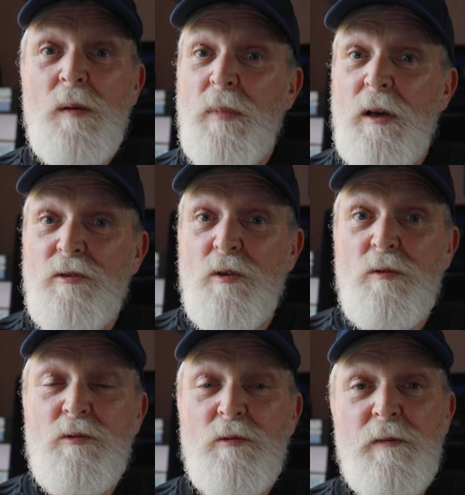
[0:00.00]
but it's
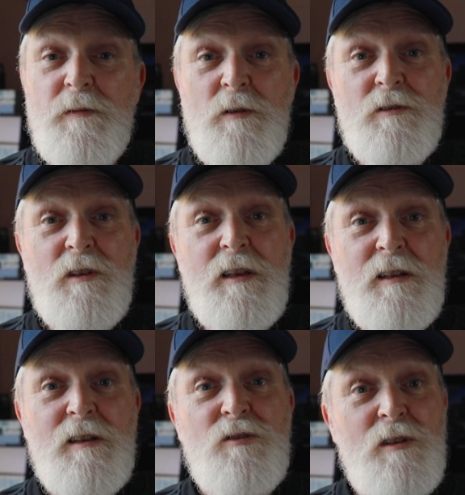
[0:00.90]
also the first
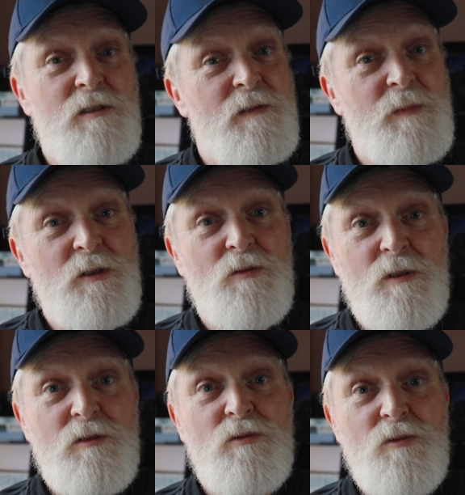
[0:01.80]
setting I change if my
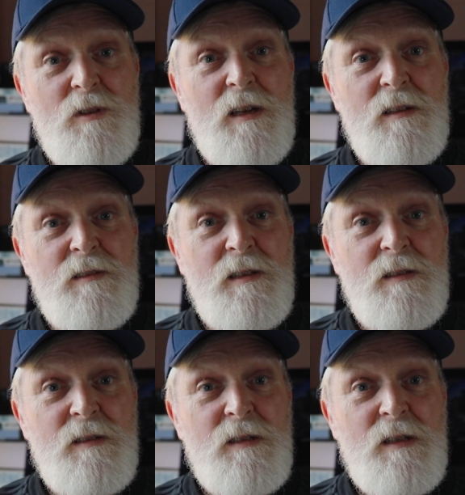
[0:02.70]
shot is too dark.
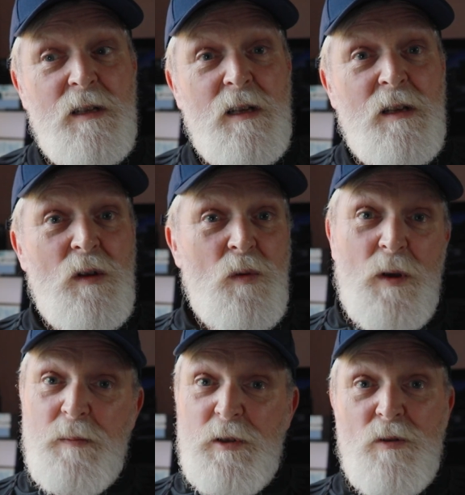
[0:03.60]

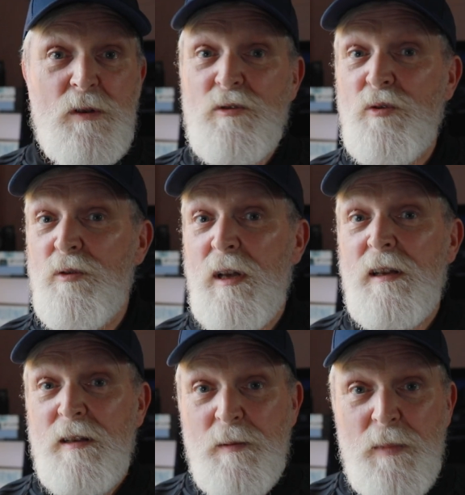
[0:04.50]
When my shot is too
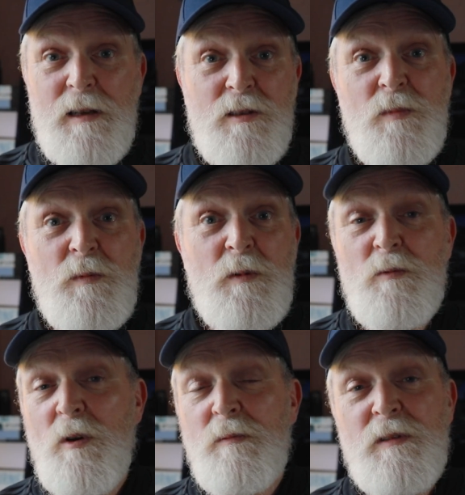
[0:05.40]
dark, the maximum I'll
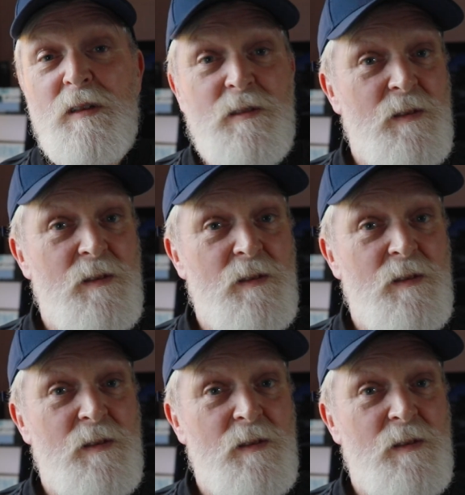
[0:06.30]
go up to is